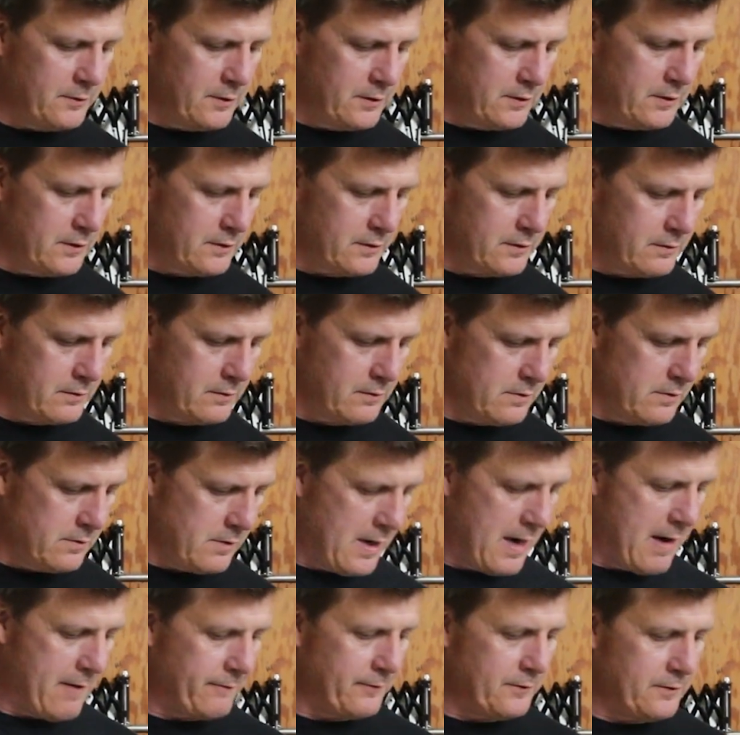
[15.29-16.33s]
You just
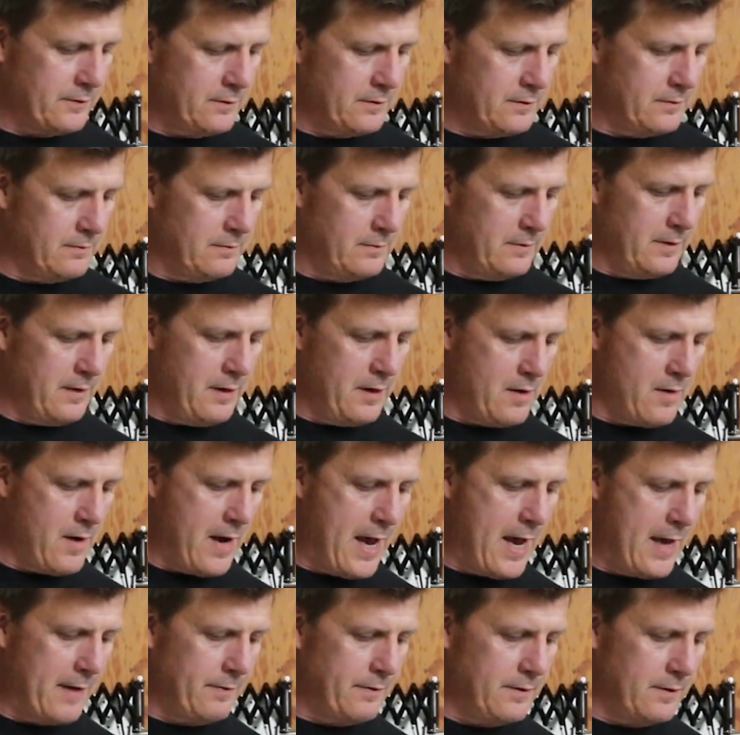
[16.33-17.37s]
have to,
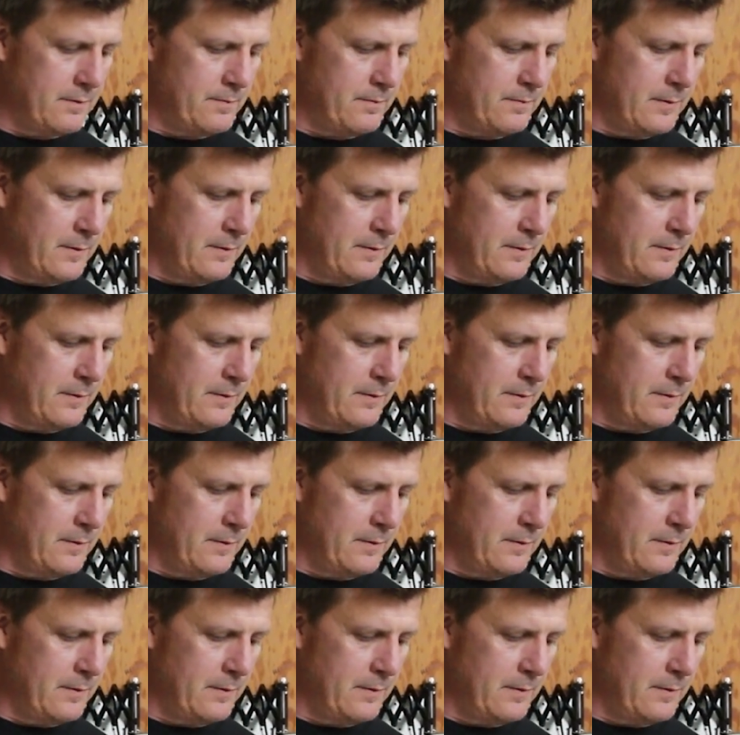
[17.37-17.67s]
add the